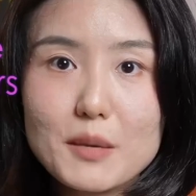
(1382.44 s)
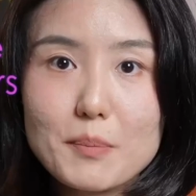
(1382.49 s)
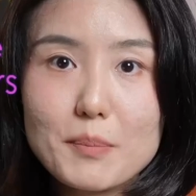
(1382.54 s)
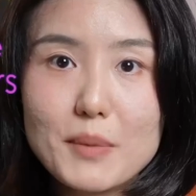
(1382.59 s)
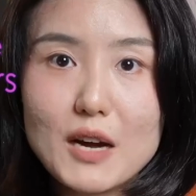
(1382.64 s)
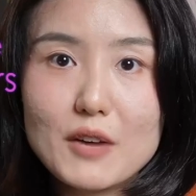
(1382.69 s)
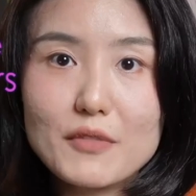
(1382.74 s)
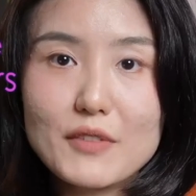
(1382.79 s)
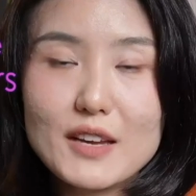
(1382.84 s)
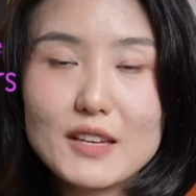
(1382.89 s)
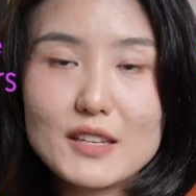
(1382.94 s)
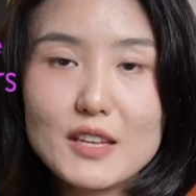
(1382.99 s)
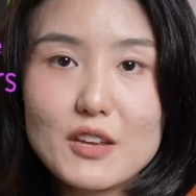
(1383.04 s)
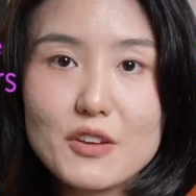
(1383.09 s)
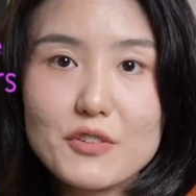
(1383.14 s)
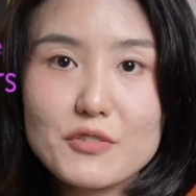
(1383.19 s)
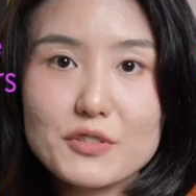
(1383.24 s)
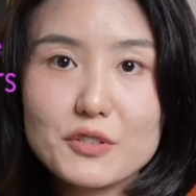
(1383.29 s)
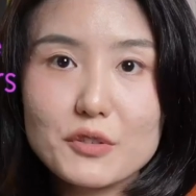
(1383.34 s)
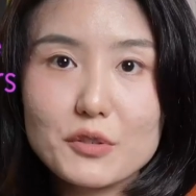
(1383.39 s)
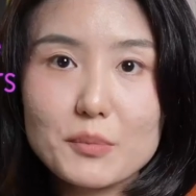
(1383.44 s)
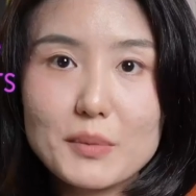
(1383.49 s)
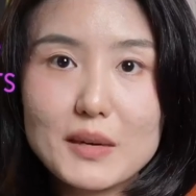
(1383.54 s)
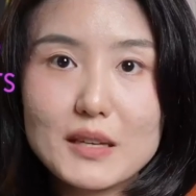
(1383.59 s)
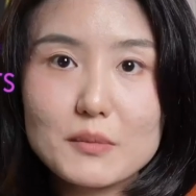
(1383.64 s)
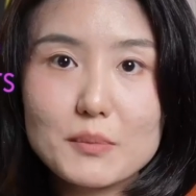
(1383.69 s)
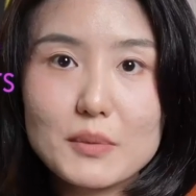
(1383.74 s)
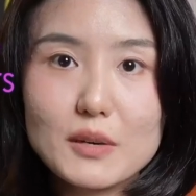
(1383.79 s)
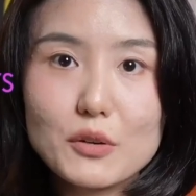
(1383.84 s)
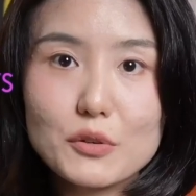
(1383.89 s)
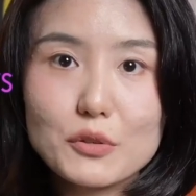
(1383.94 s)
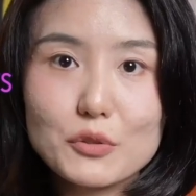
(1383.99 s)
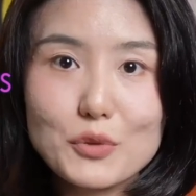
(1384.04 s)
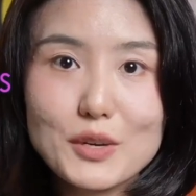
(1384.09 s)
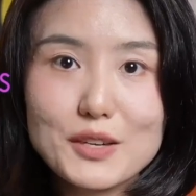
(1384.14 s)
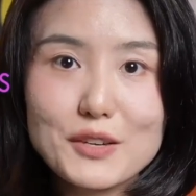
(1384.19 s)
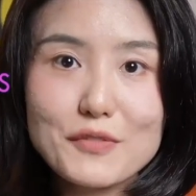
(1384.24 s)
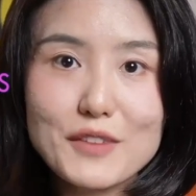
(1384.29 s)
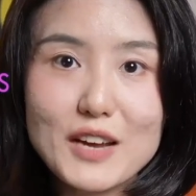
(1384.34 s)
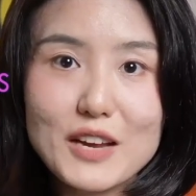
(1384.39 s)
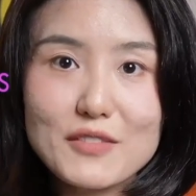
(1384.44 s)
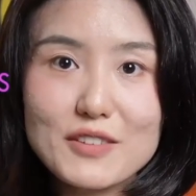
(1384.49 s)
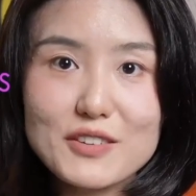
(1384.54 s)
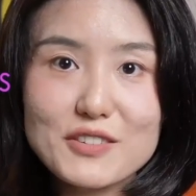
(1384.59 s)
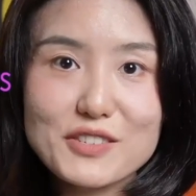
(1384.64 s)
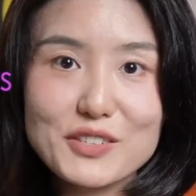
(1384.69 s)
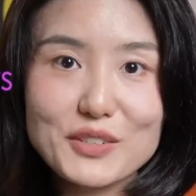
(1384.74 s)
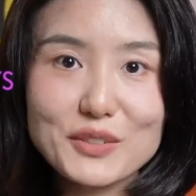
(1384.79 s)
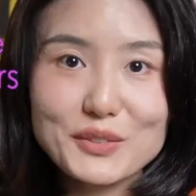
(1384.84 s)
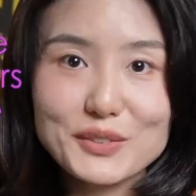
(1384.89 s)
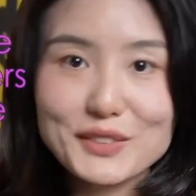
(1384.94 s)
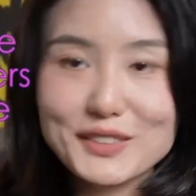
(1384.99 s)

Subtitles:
above 18 years old but below 25 years old.